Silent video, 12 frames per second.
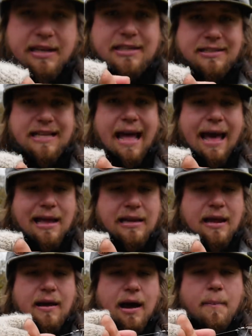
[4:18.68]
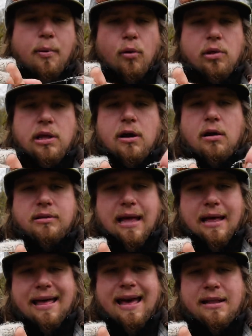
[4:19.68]
getting snagged, I'm pulling on
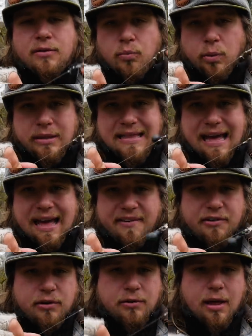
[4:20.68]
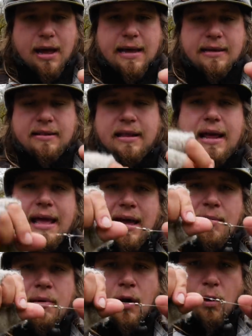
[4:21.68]
that end with that heavier line than I
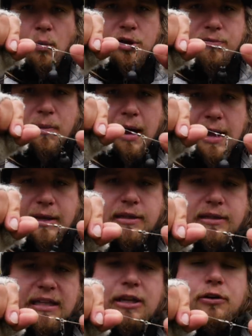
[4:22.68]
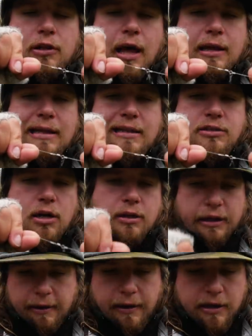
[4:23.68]
am with my leader line that's
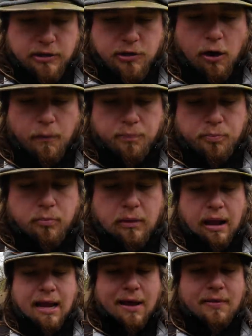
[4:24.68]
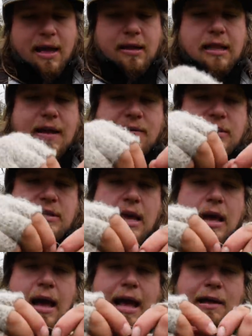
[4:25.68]
on there. So I have that clevis.
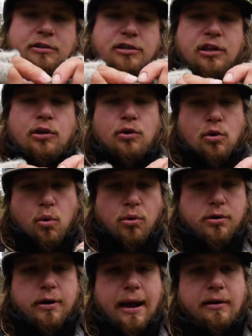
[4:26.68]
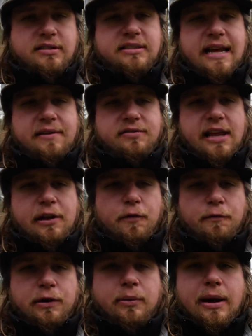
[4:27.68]
I have just a little 1/4 ounce Dave's Tangle
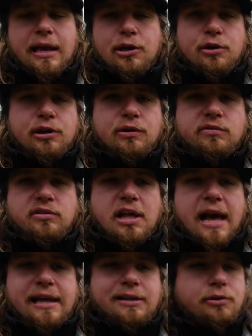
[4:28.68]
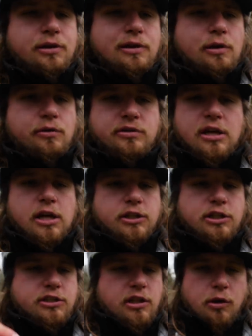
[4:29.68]
Free weight. You can use lead. You can use
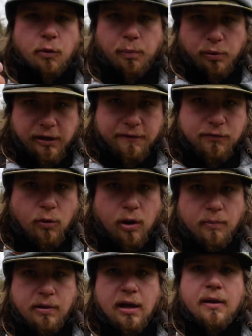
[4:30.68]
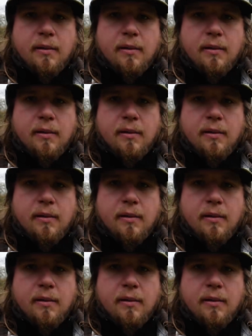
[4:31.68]
just the little preformed